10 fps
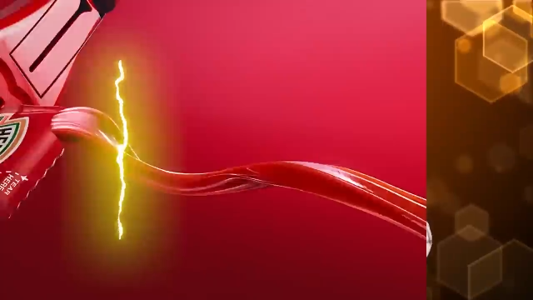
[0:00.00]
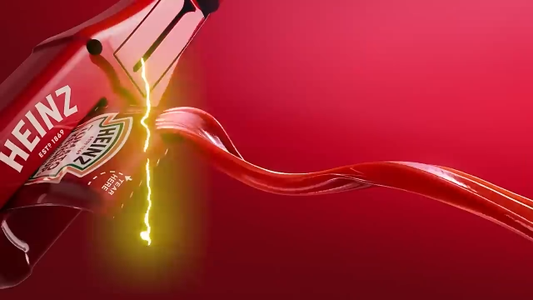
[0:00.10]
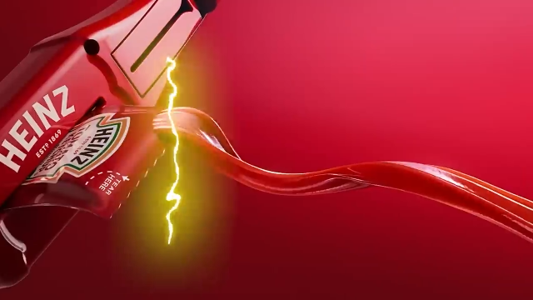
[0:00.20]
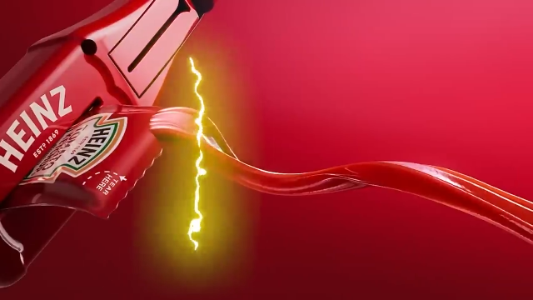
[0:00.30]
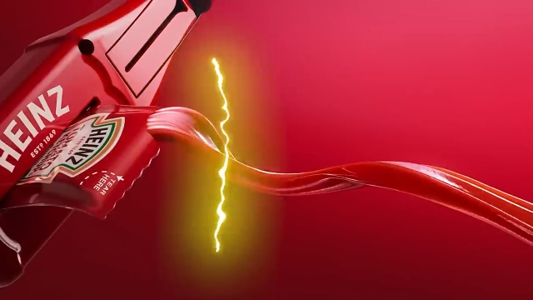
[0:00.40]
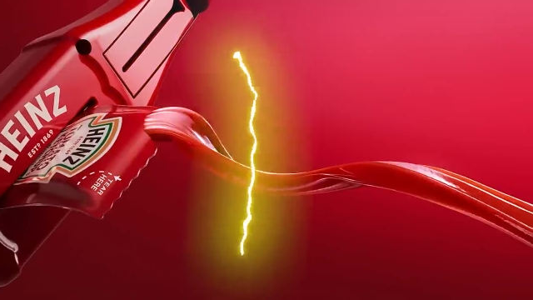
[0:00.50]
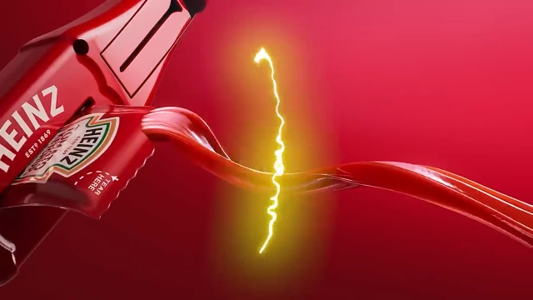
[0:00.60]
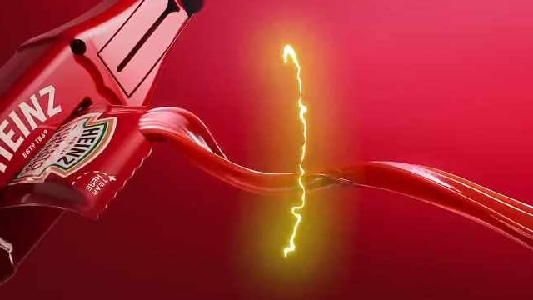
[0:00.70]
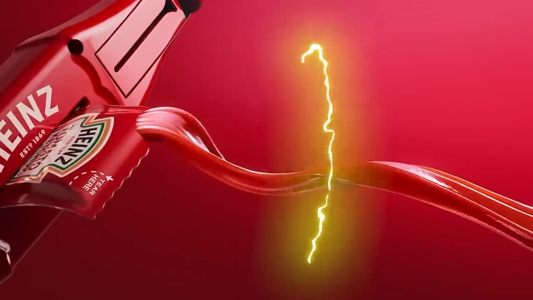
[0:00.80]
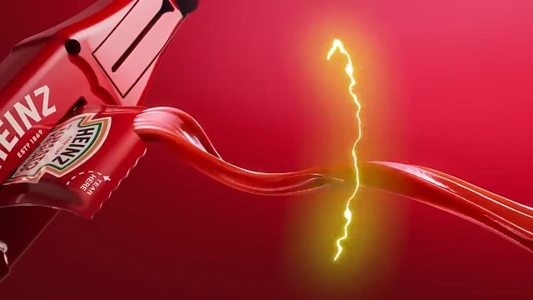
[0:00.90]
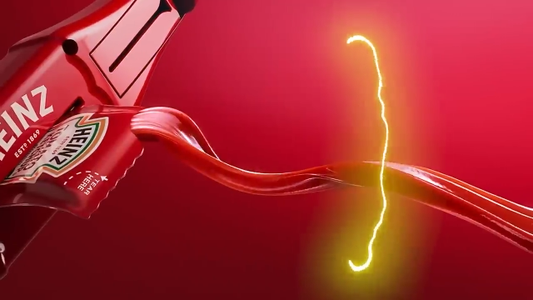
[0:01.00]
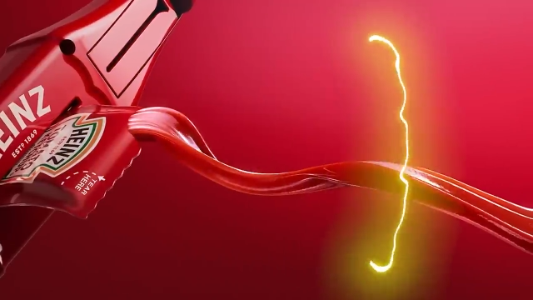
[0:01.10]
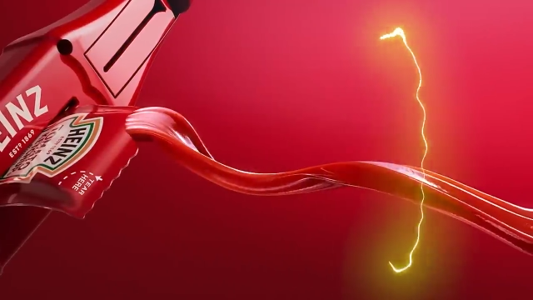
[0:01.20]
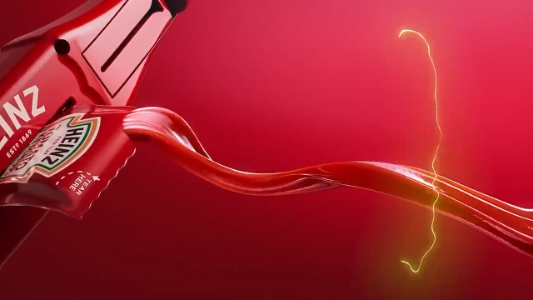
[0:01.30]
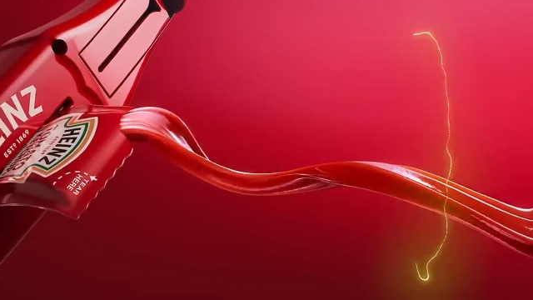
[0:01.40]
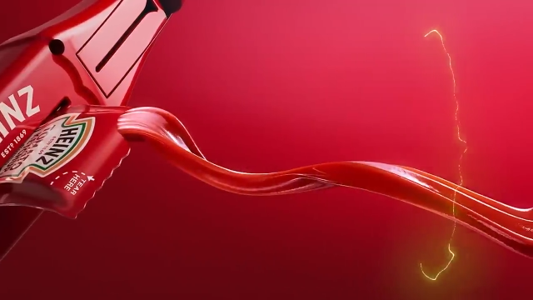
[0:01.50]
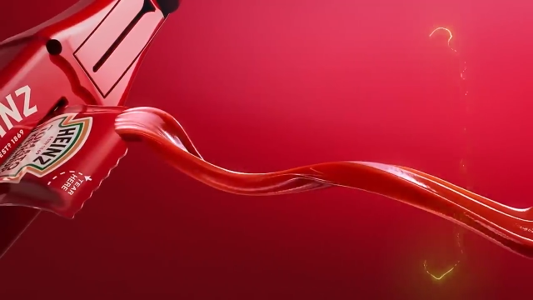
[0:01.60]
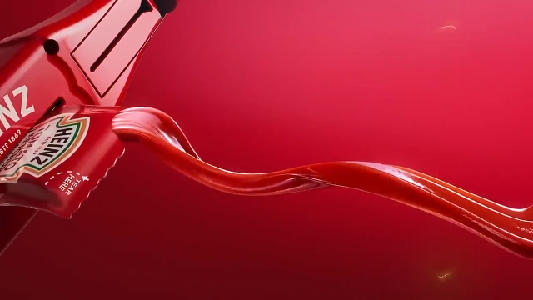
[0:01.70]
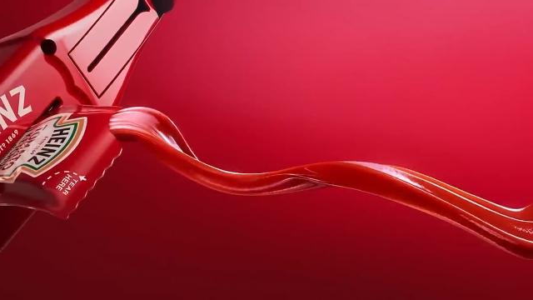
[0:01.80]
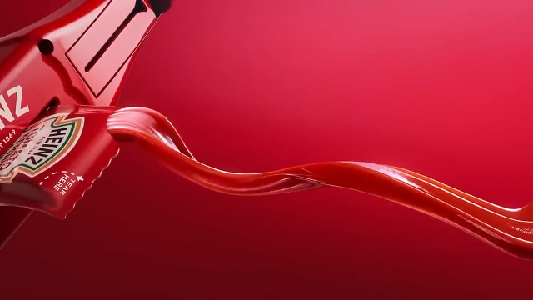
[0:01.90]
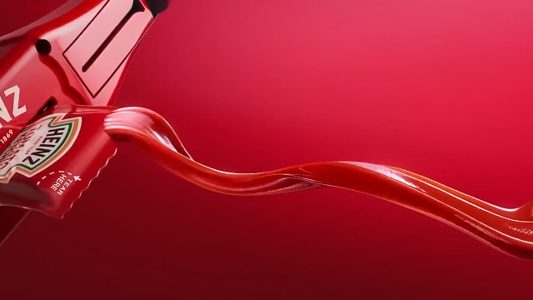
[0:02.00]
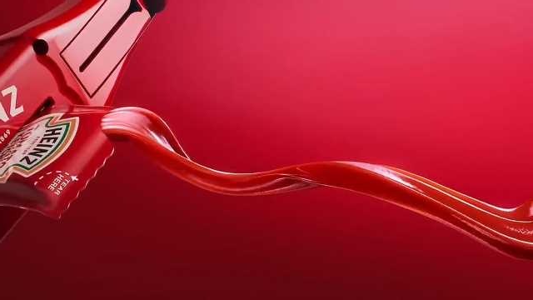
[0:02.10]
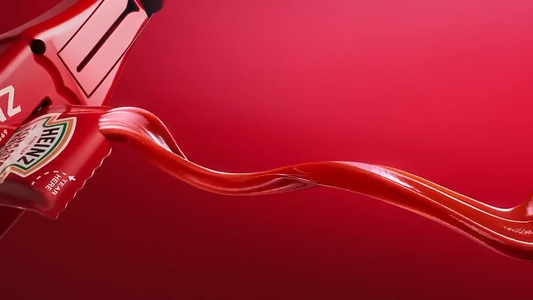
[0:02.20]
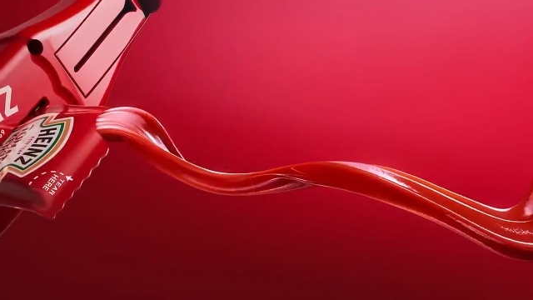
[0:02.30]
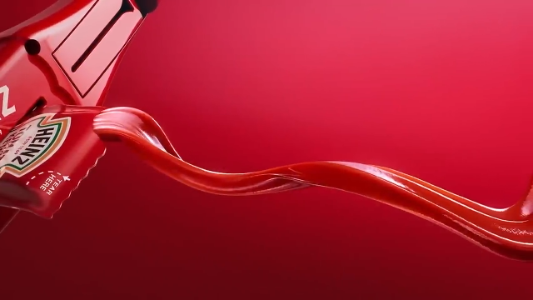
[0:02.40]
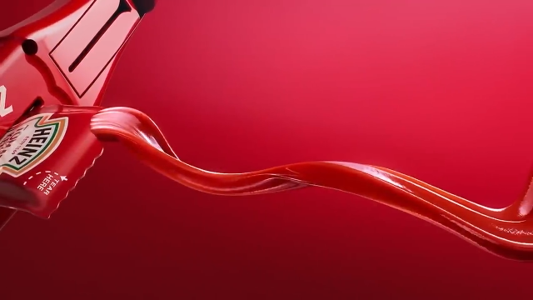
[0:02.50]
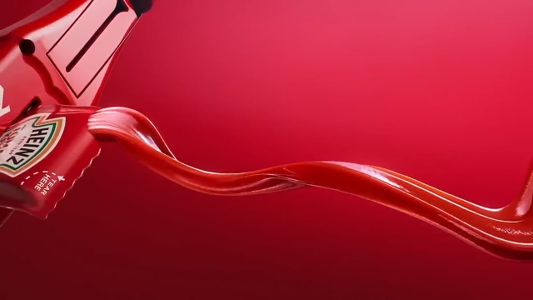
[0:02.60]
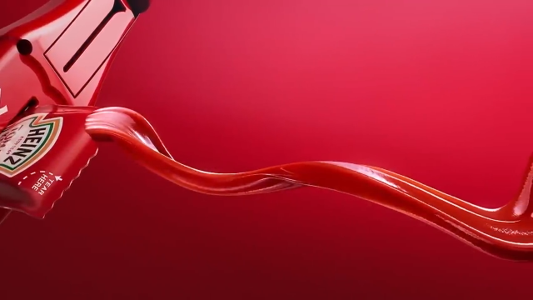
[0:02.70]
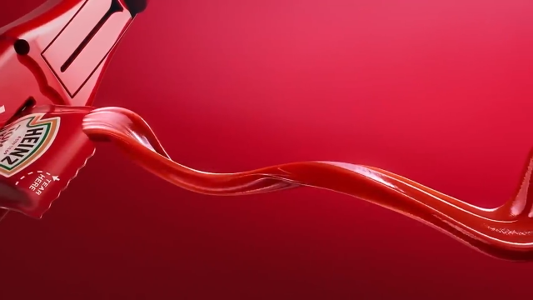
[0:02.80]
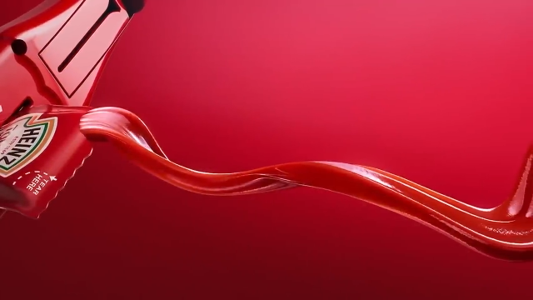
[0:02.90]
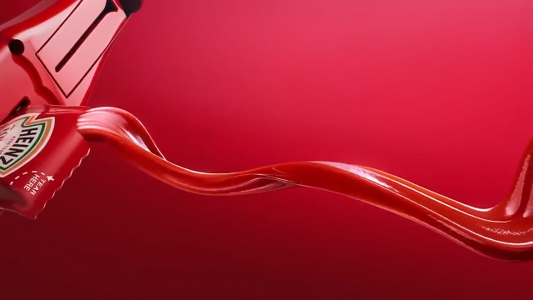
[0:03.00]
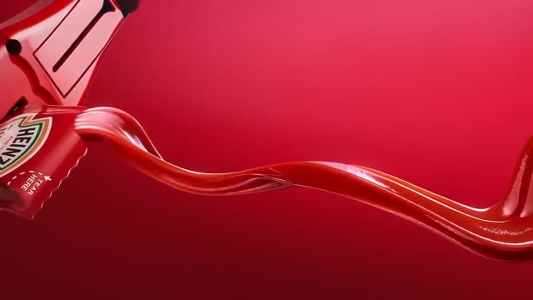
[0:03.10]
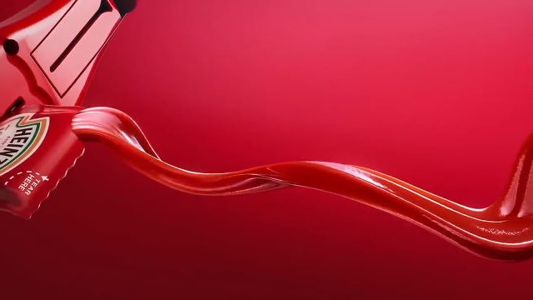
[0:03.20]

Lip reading: [unreadable: no face in view]